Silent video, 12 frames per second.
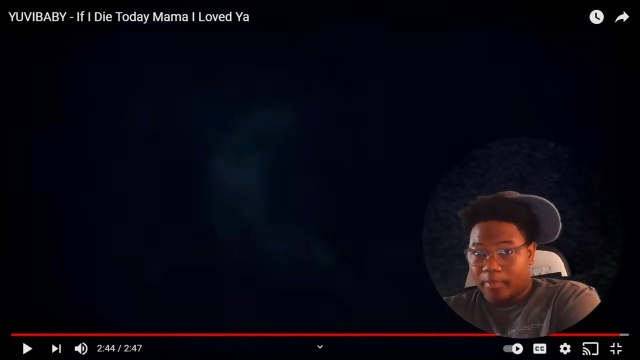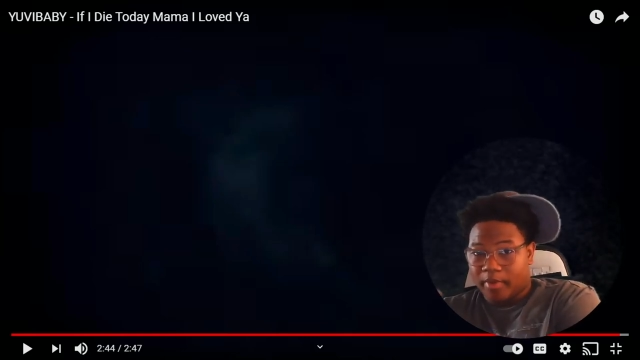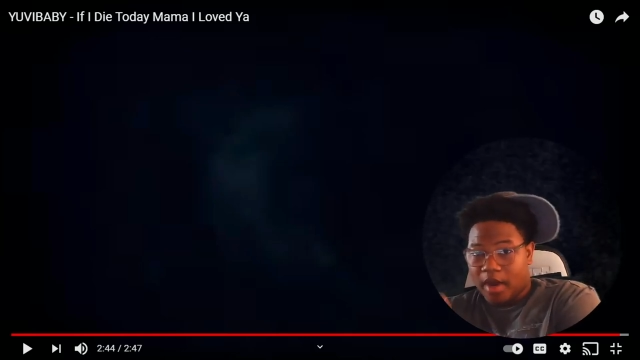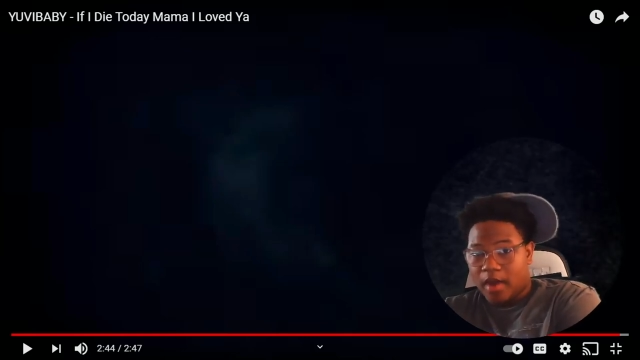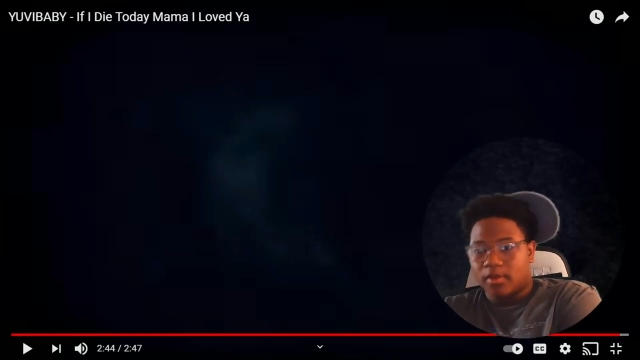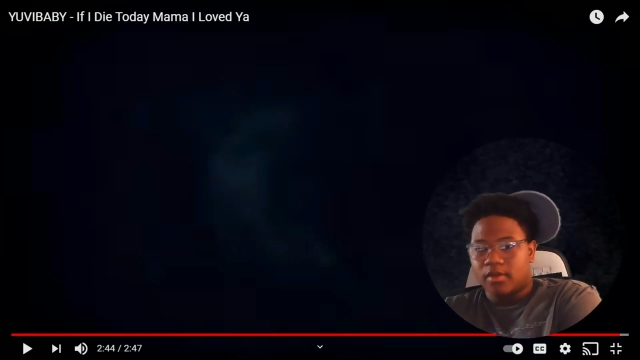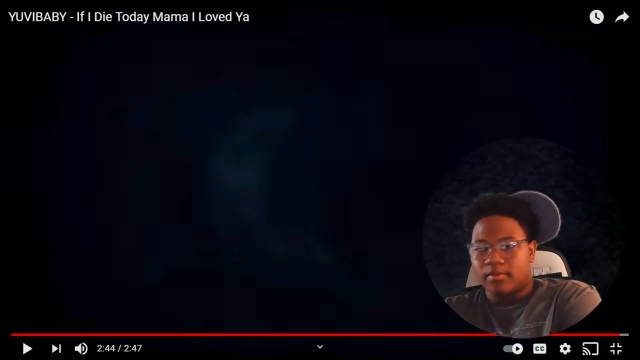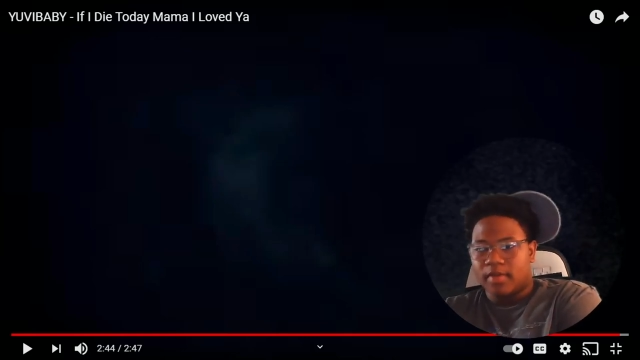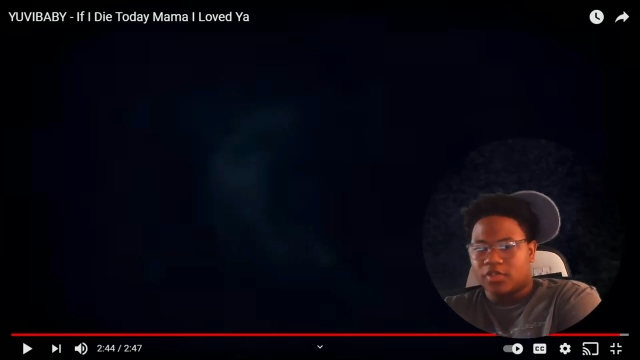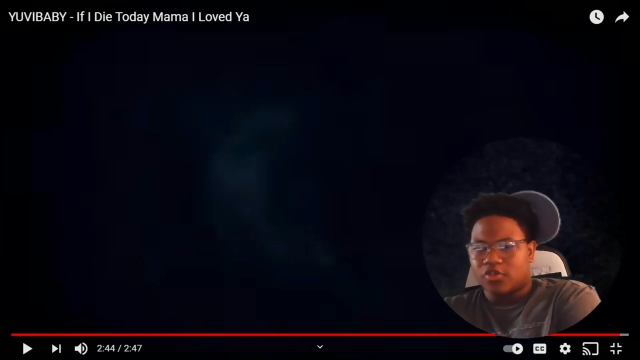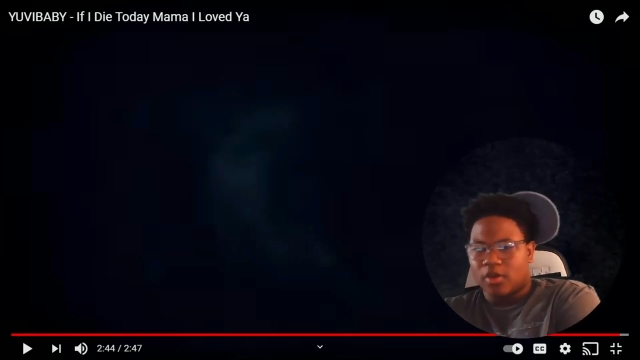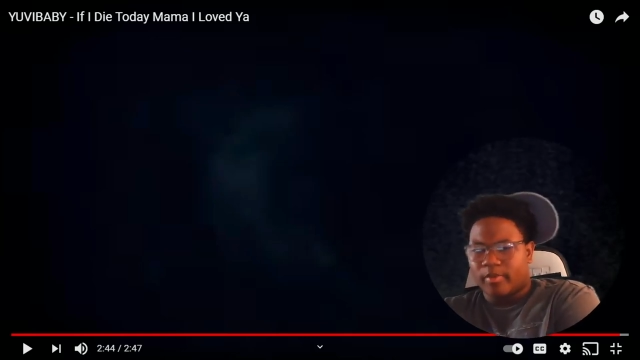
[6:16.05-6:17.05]
probably
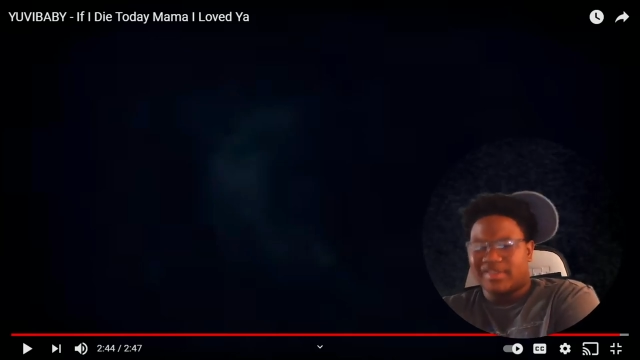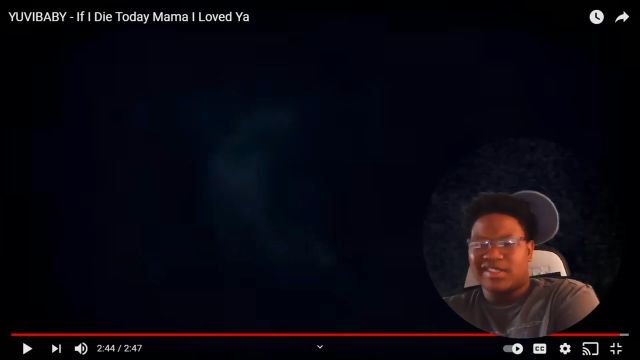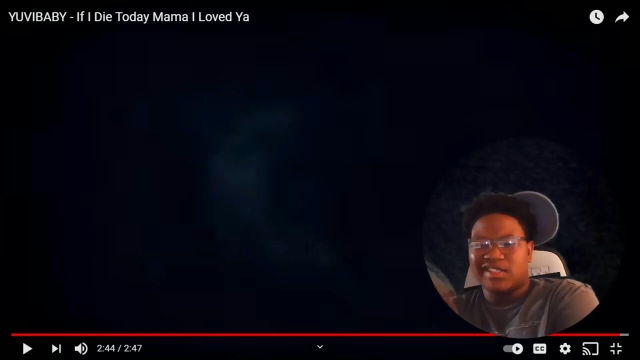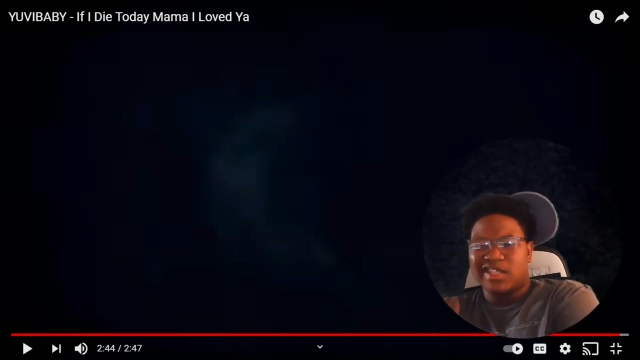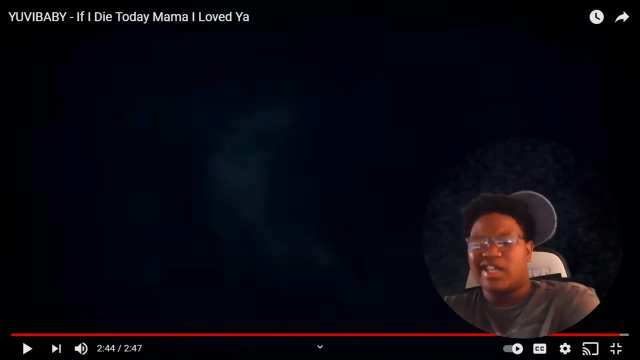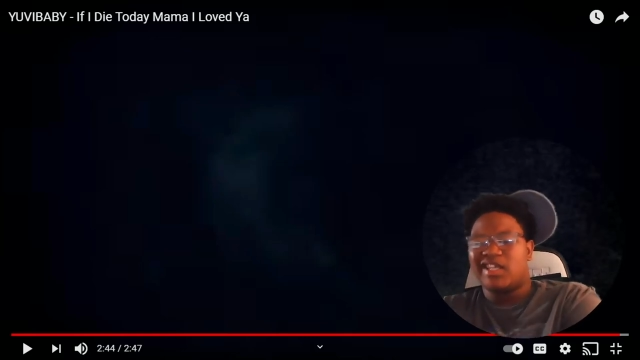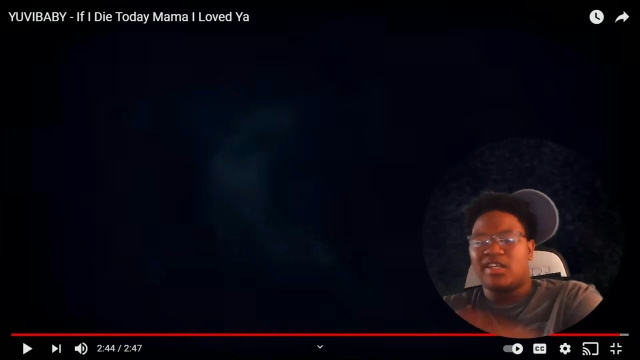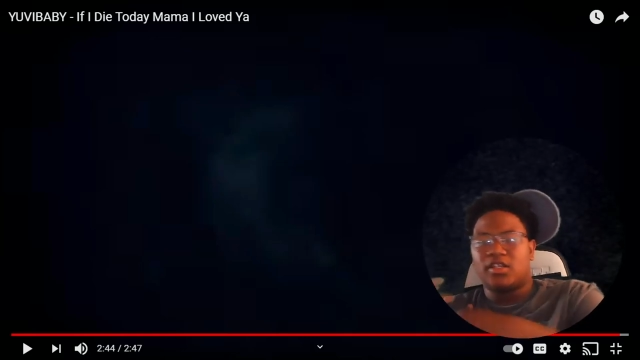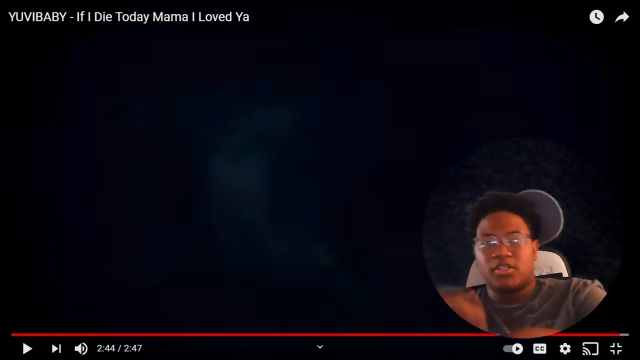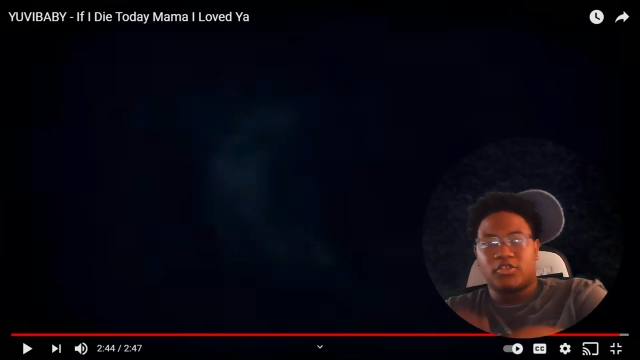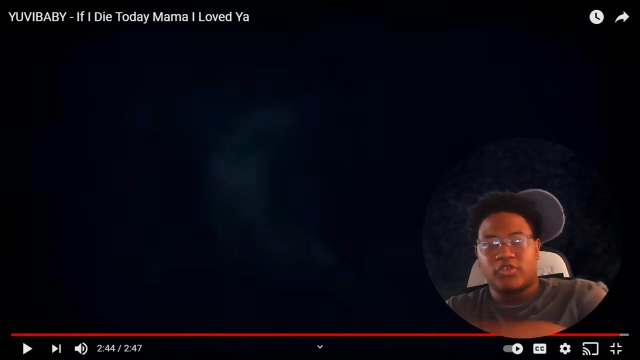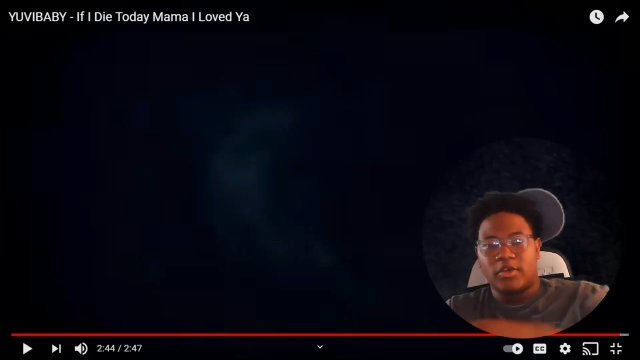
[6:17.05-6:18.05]
make sure I put the link in the
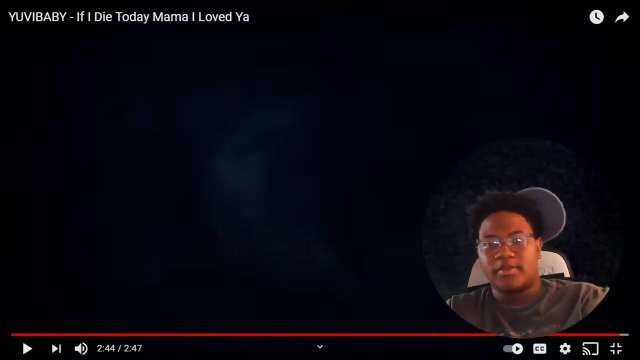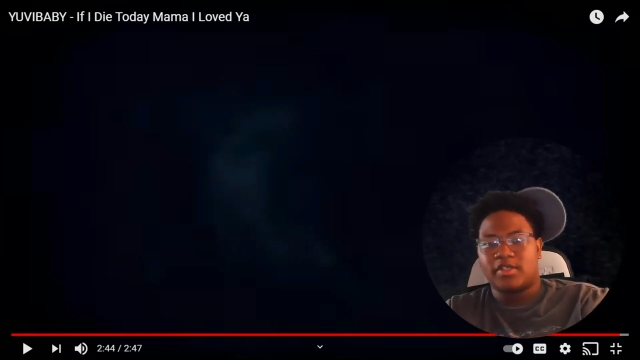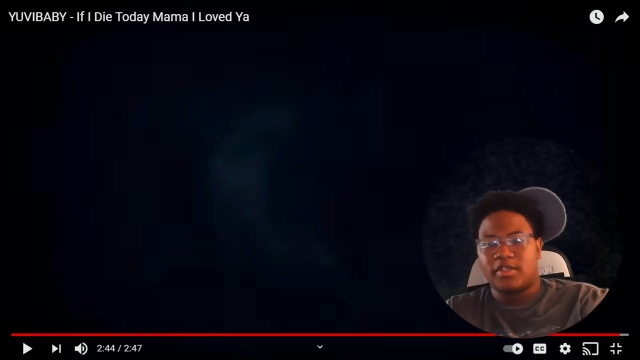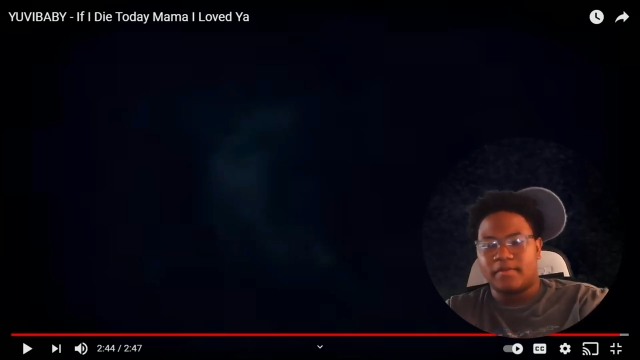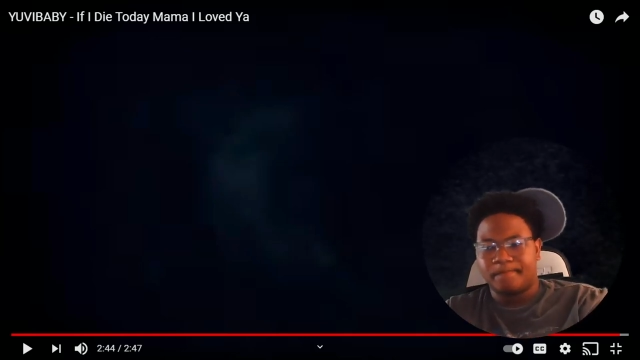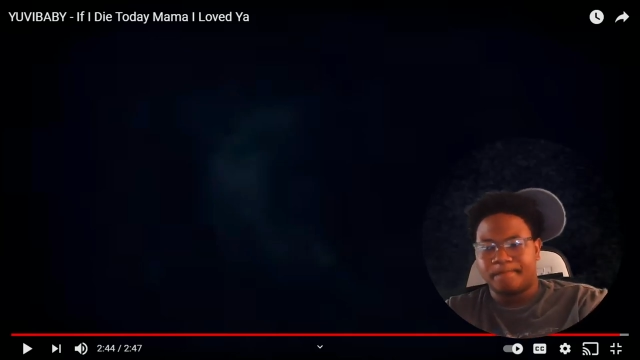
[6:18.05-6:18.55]
description.